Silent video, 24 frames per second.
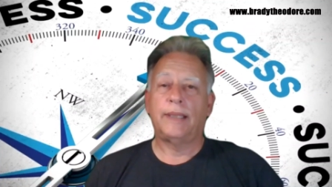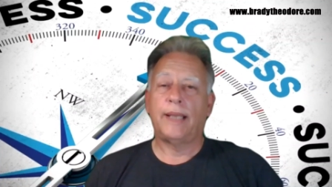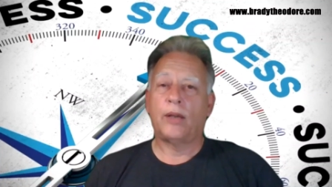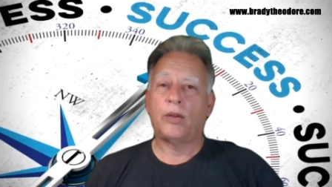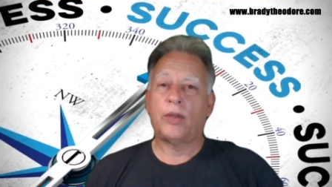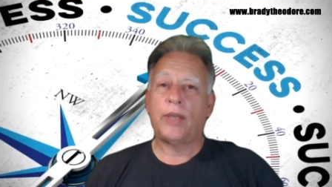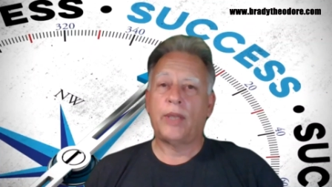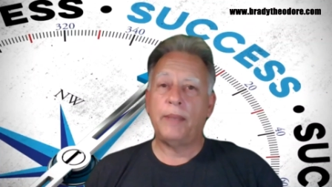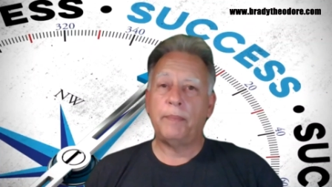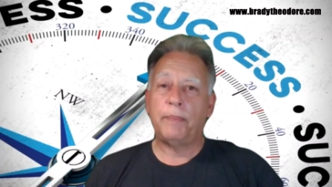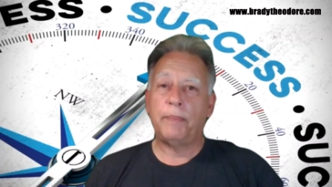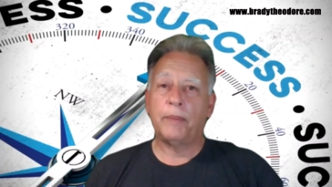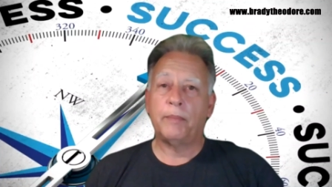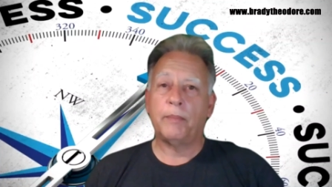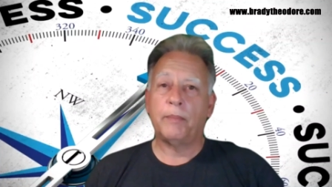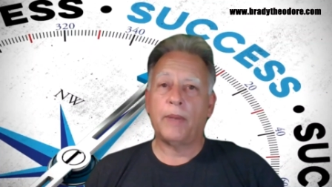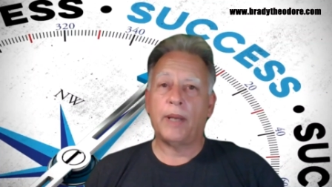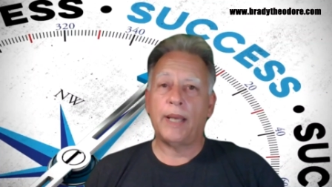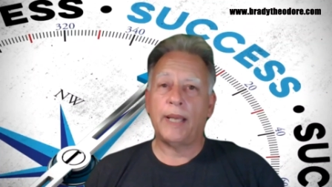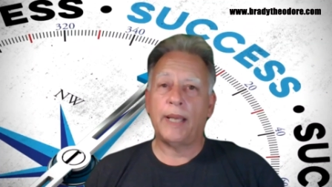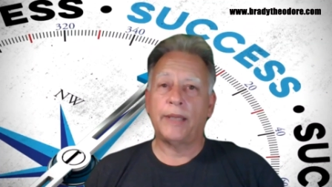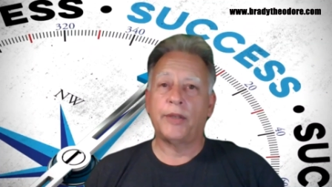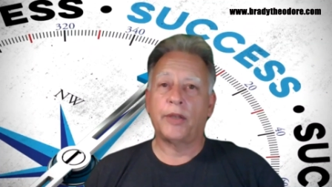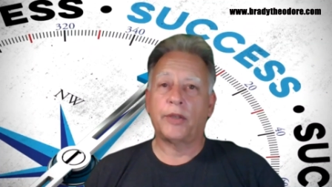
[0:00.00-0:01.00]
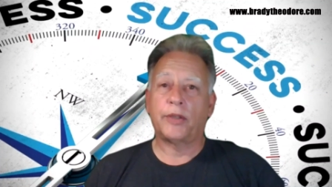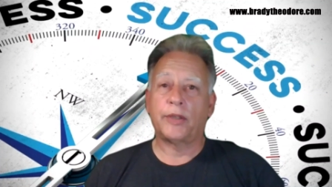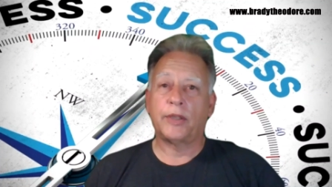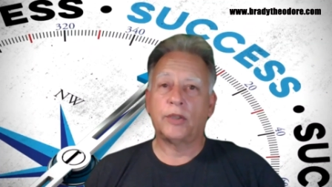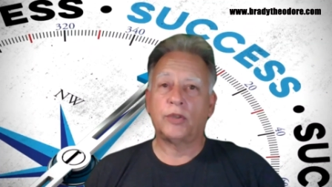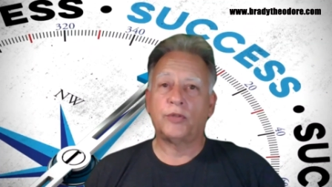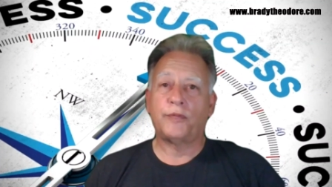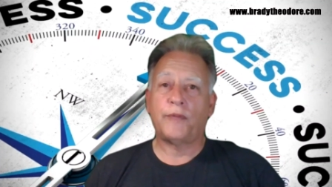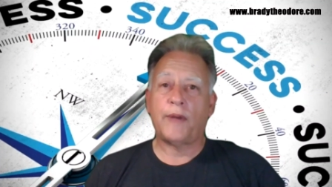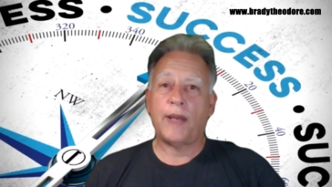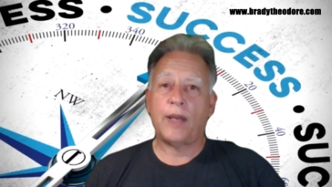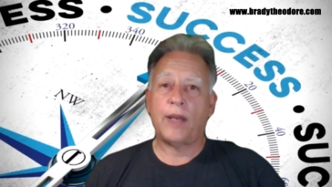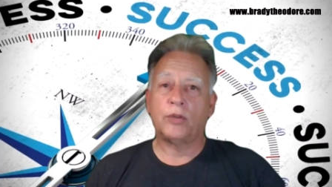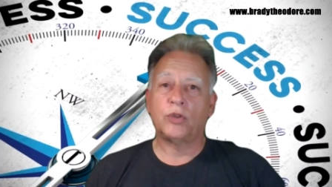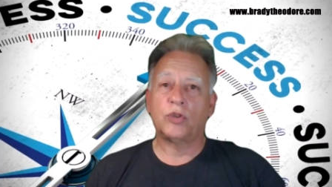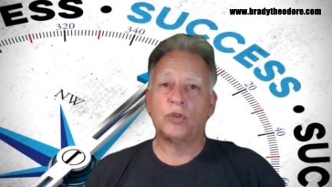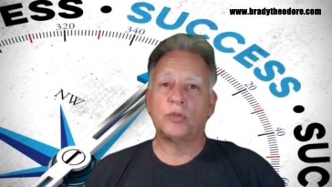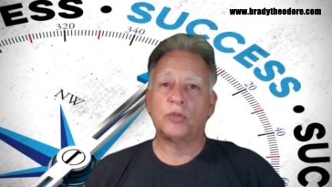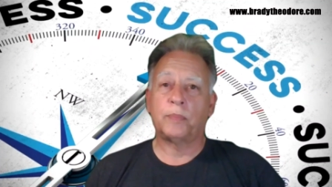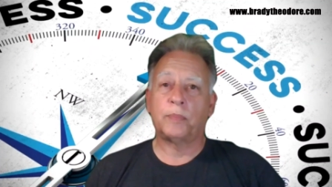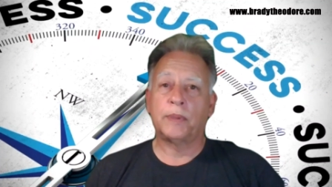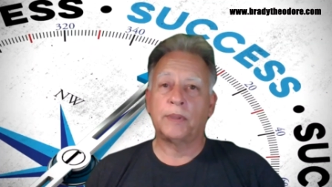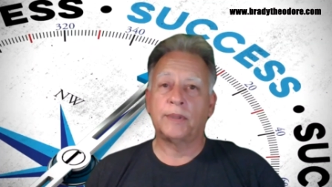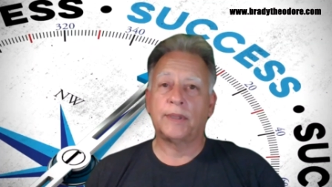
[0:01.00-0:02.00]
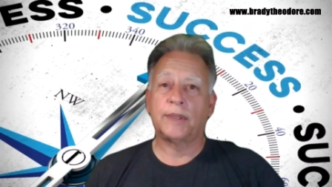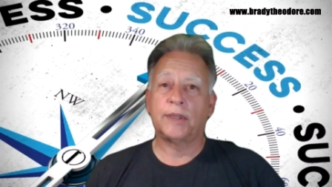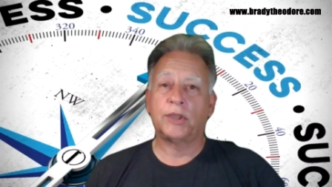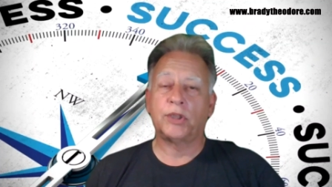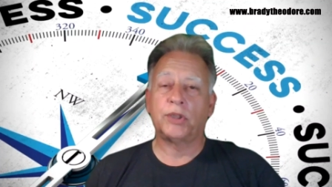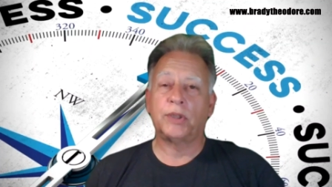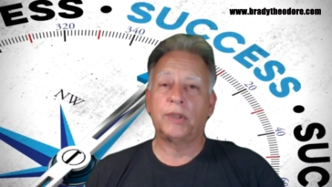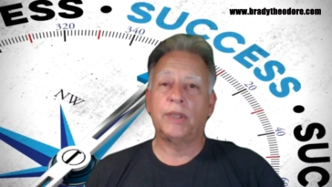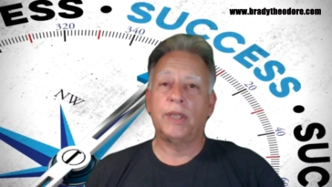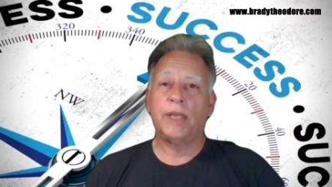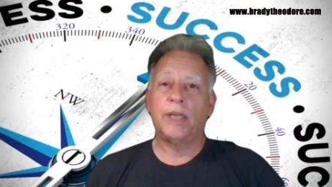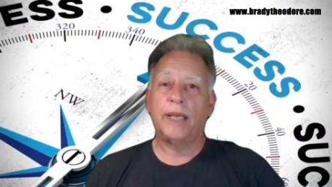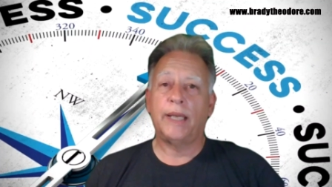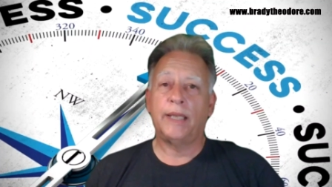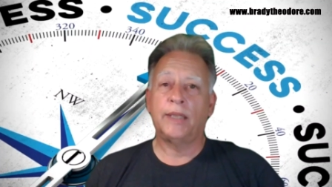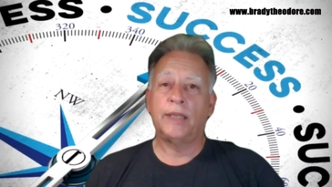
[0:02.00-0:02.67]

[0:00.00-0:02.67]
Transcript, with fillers: Now keep in mind that this founder's position